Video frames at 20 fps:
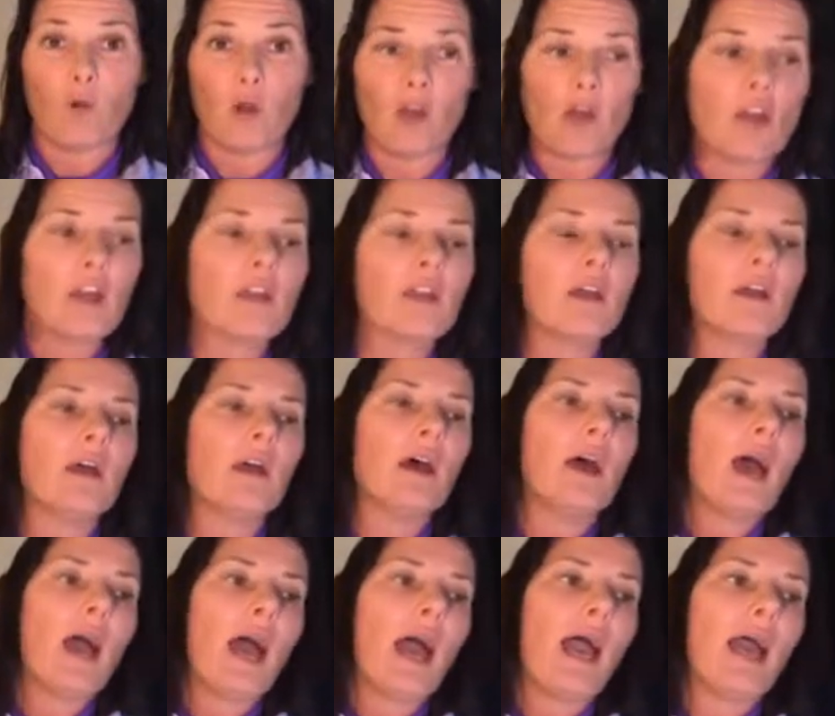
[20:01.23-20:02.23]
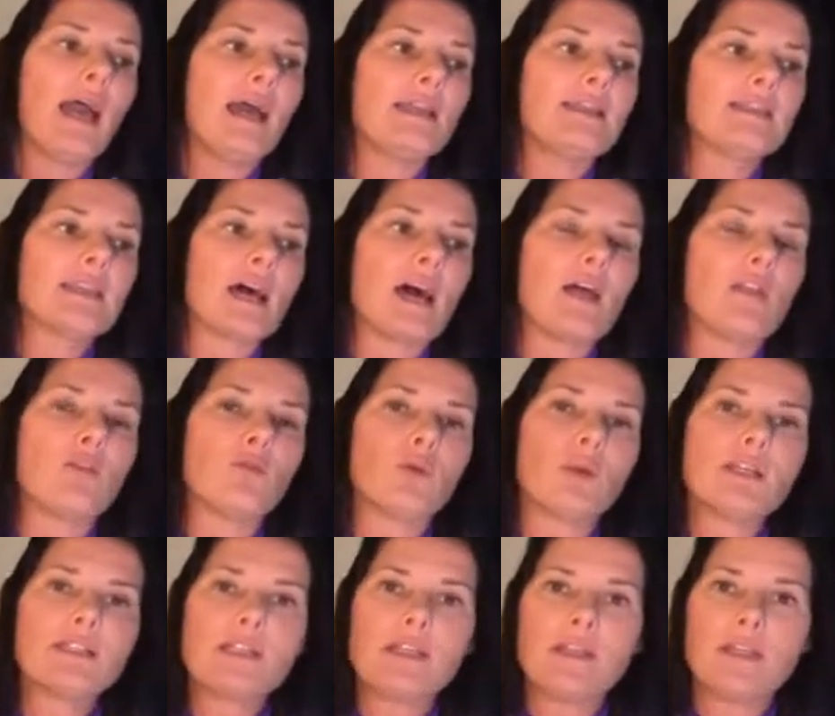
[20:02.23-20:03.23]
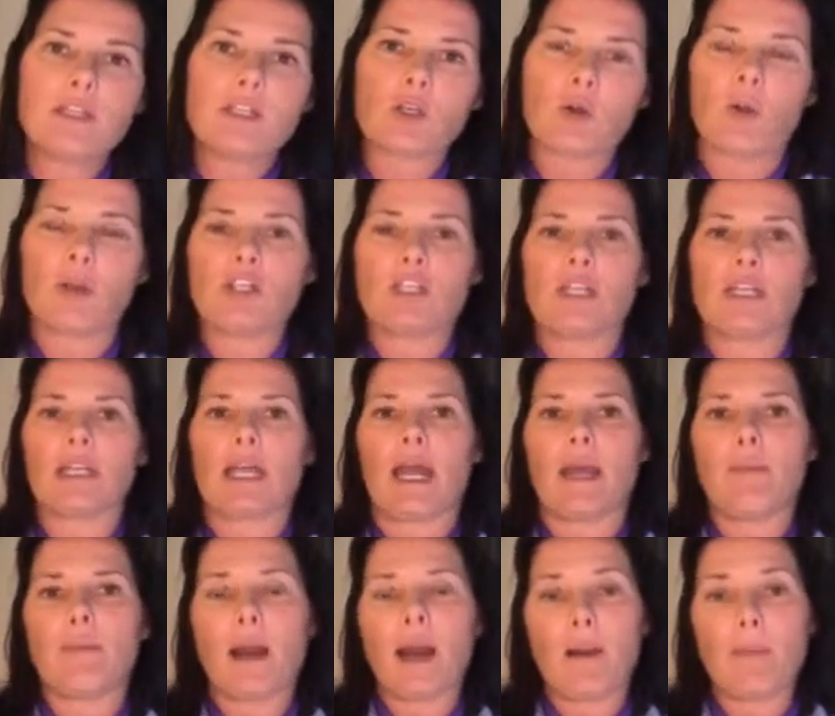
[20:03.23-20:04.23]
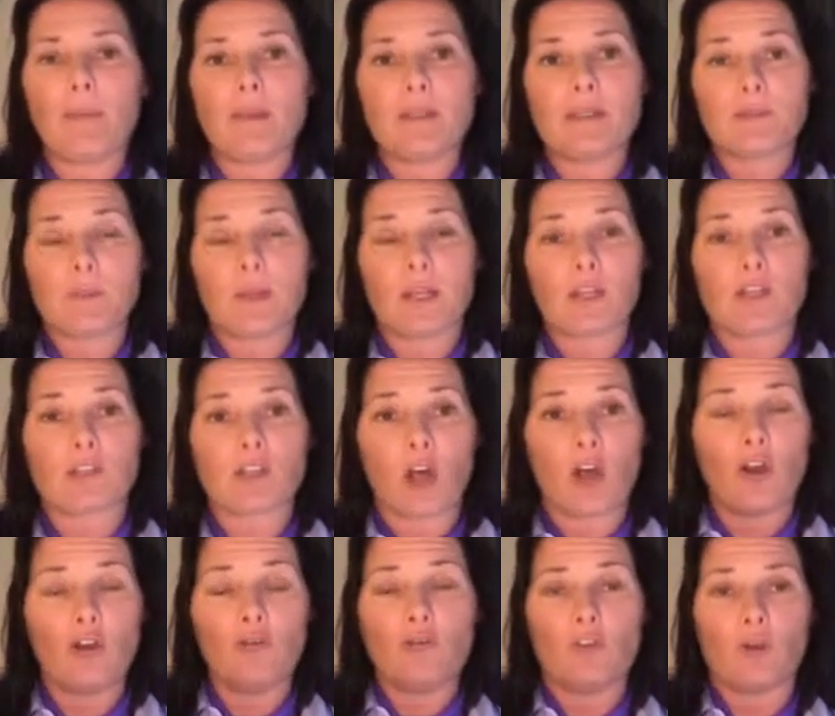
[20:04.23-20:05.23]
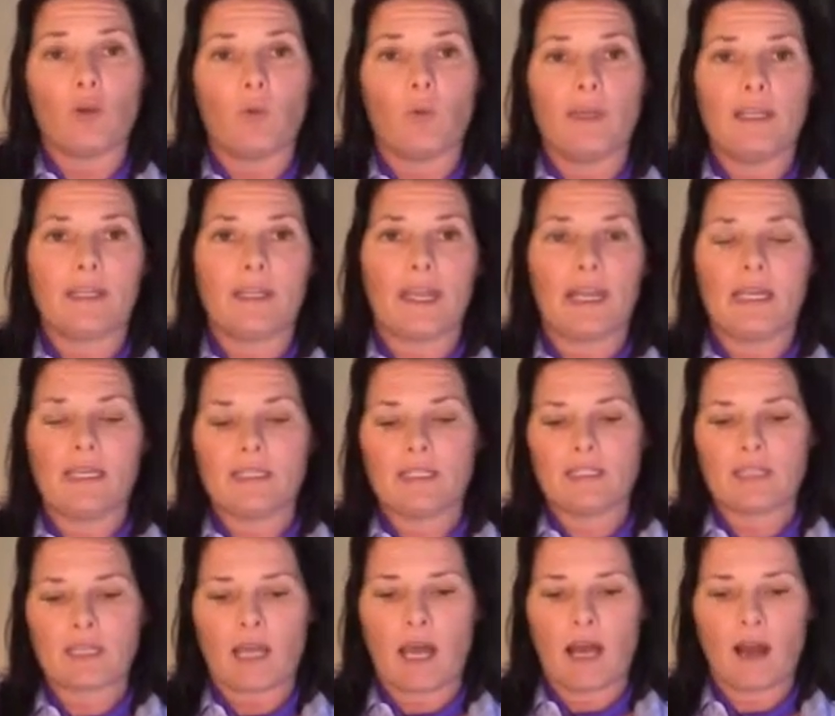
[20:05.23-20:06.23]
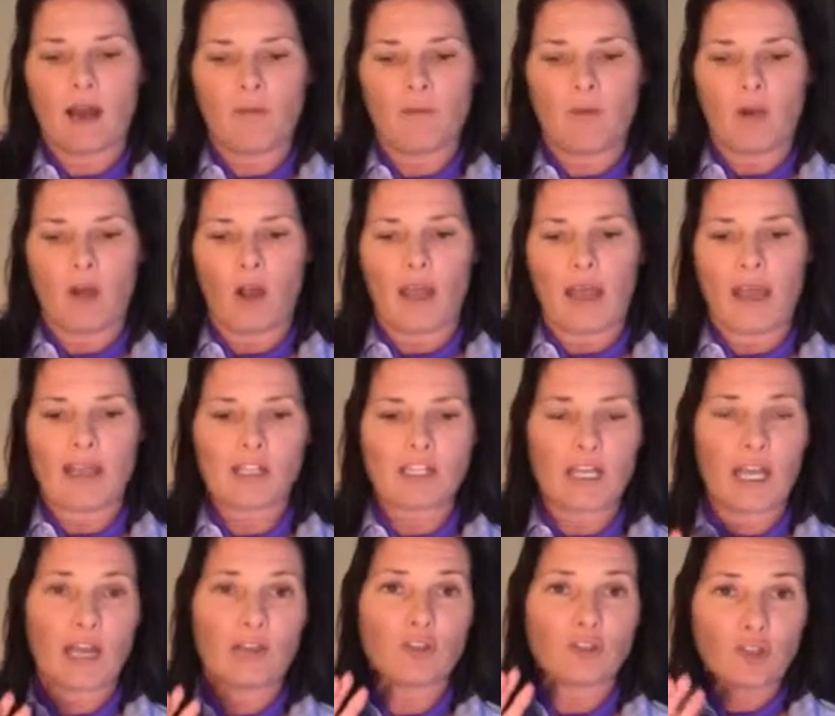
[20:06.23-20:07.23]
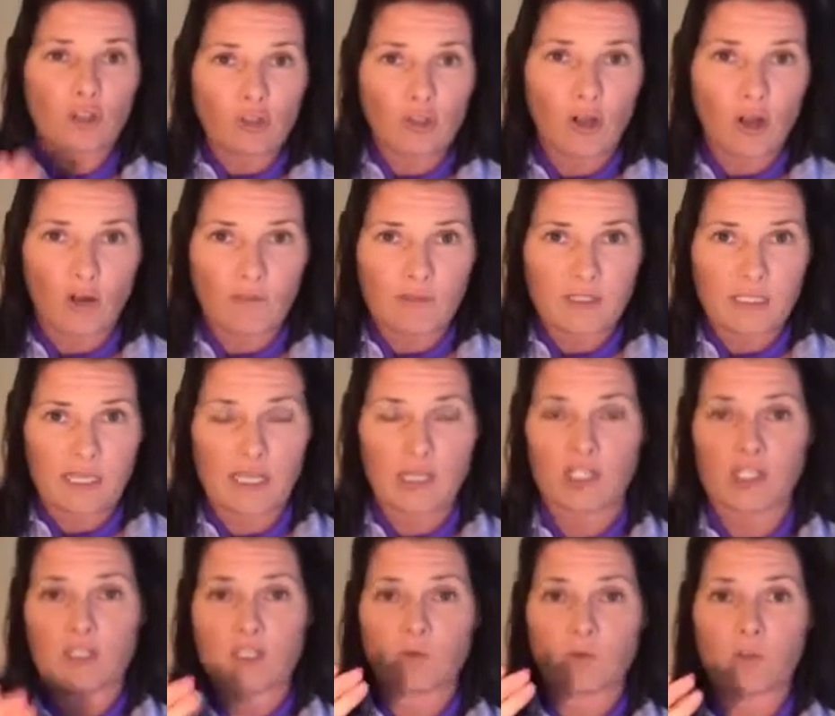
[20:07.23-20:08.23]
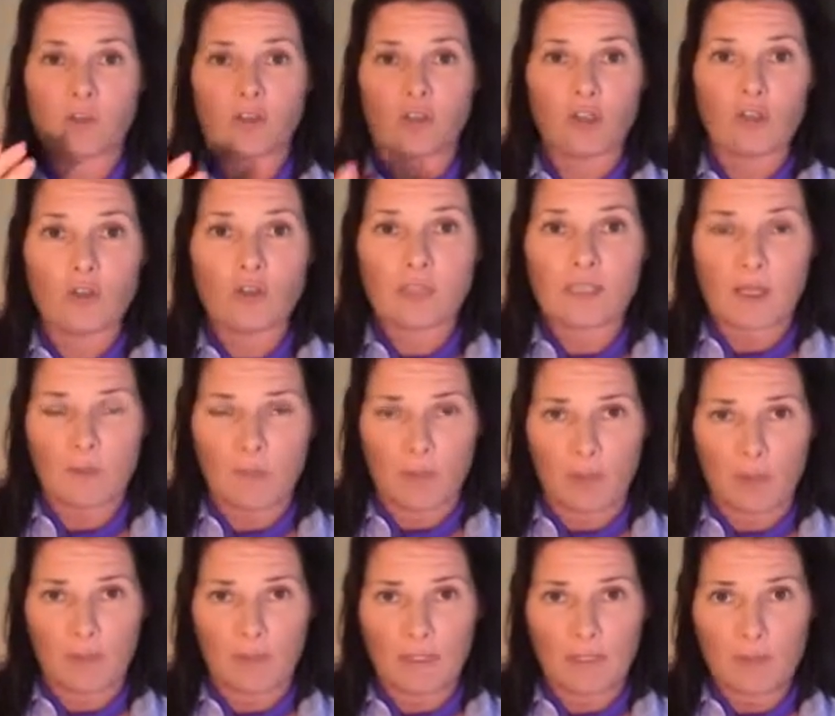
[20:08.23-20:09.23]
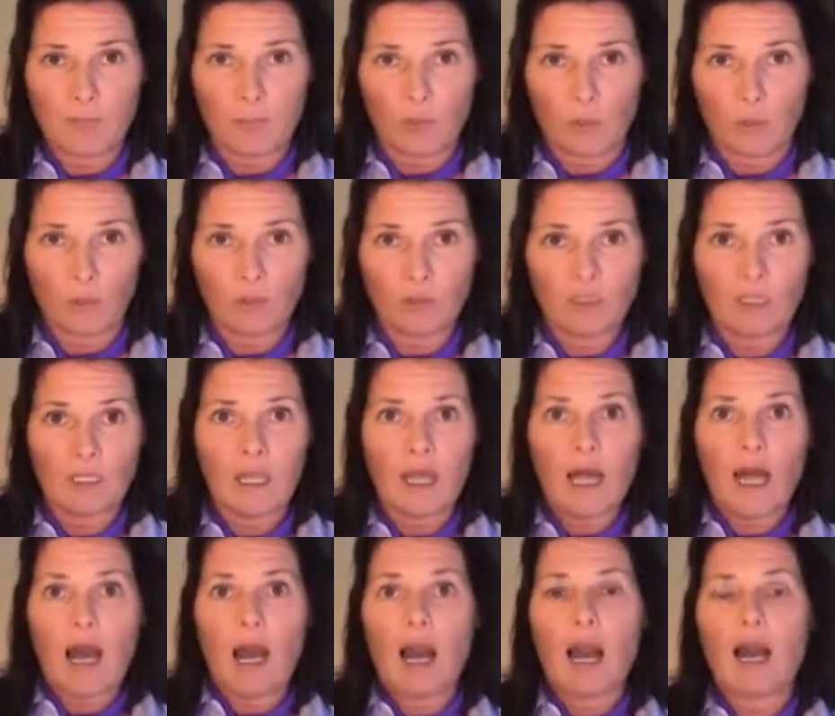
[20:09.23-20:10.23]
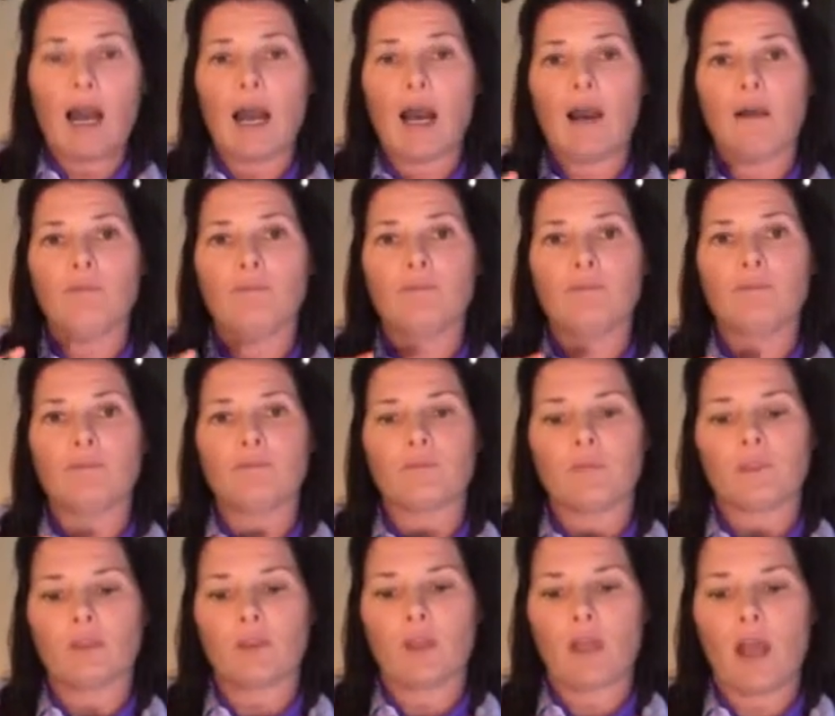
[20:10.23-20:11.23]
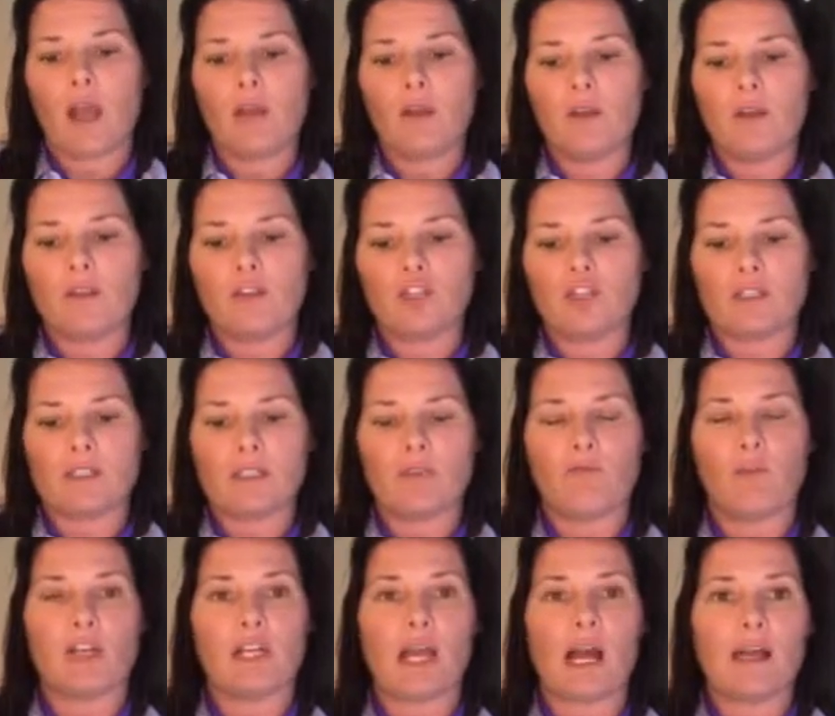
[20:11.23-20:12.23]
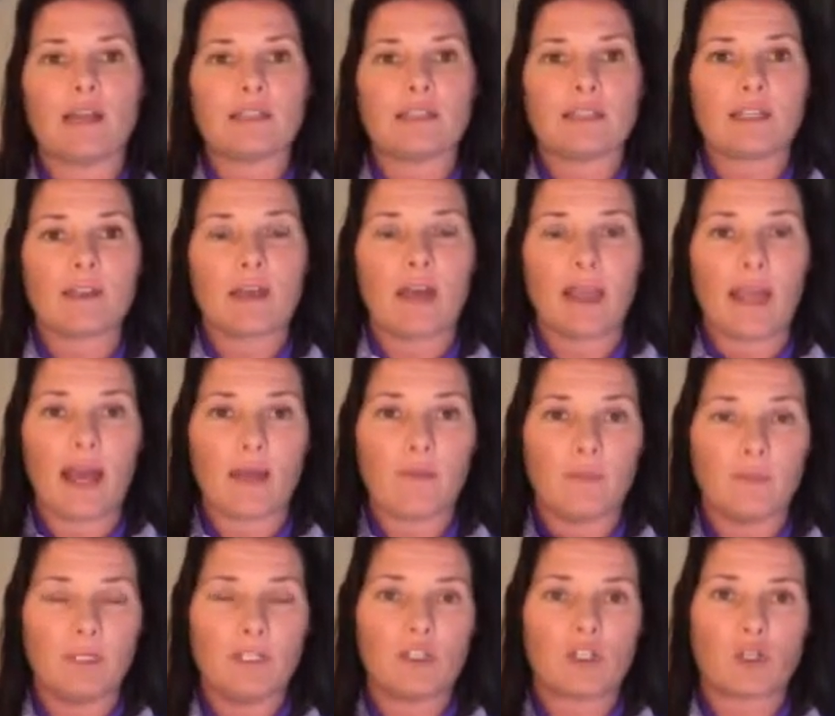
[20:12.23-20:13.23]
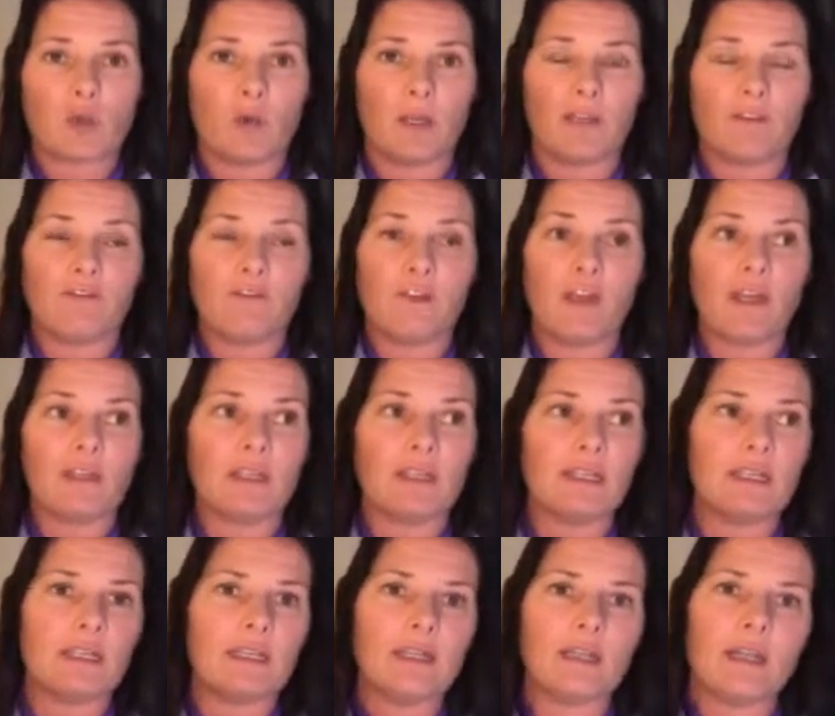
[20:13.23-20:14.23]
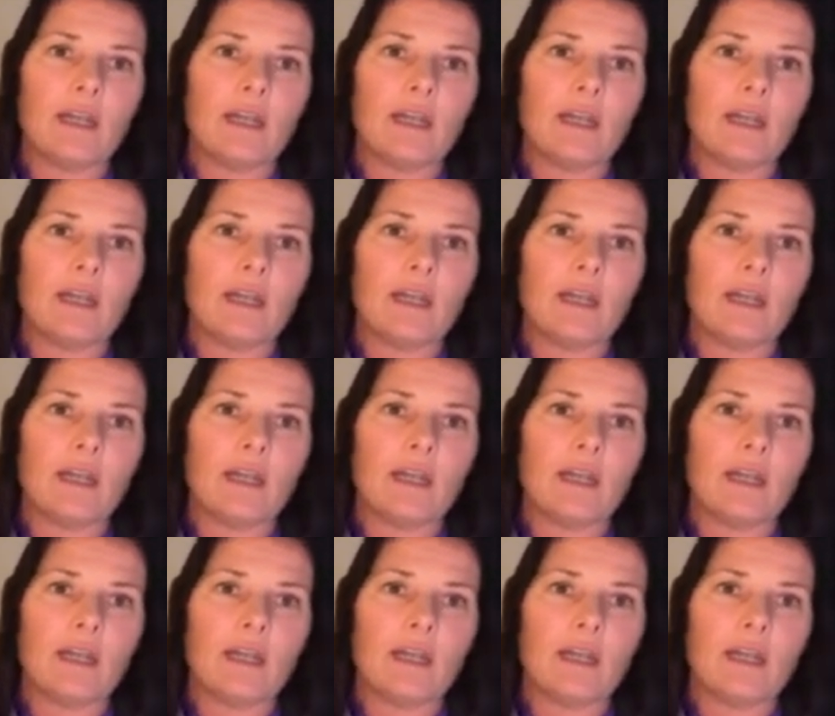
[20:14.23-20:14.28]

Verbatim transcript: work? And uh, the reason this question came up is because over the weekend, um, I actually had two conversations with two separate people, um, uh, just in regards to they had been doing fairly